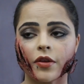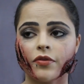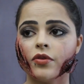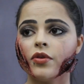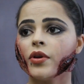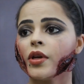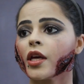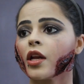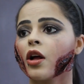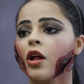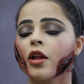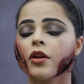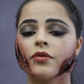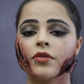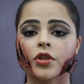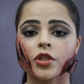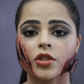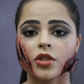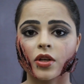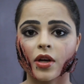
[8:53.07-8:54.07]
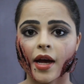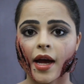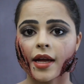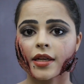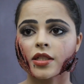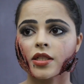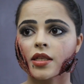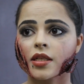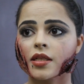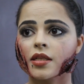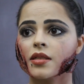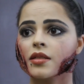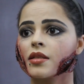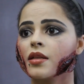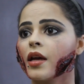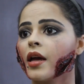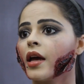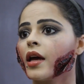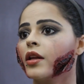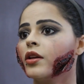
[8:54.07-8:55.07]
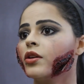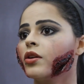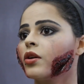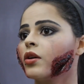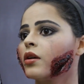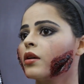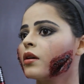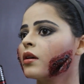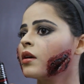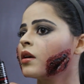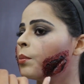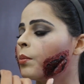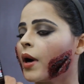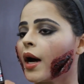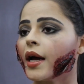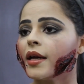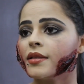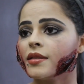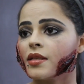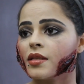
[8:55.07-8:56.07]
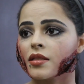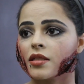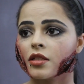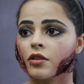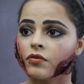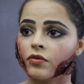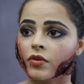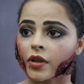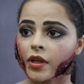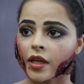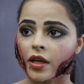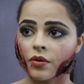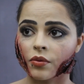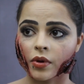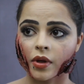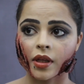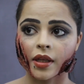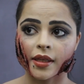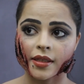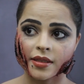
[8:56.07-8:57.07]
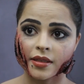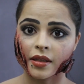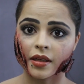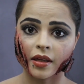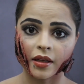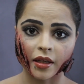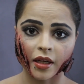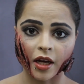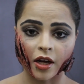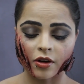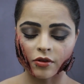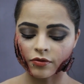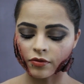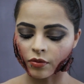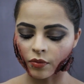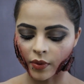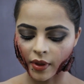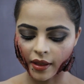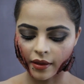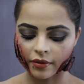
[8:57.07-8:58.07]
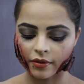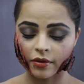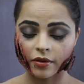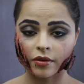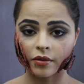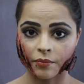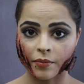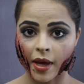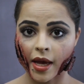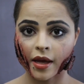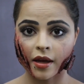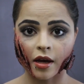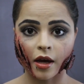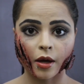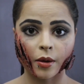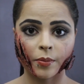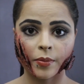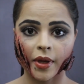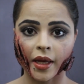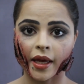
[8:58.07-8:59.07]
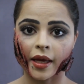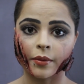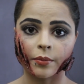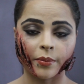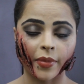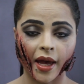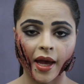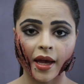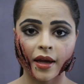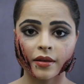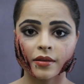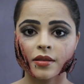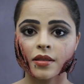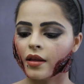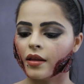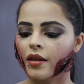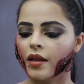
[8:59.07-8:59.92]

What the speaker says: If you can get all of your scratches and your bites and stuff looking realistic enough with makeup and paint,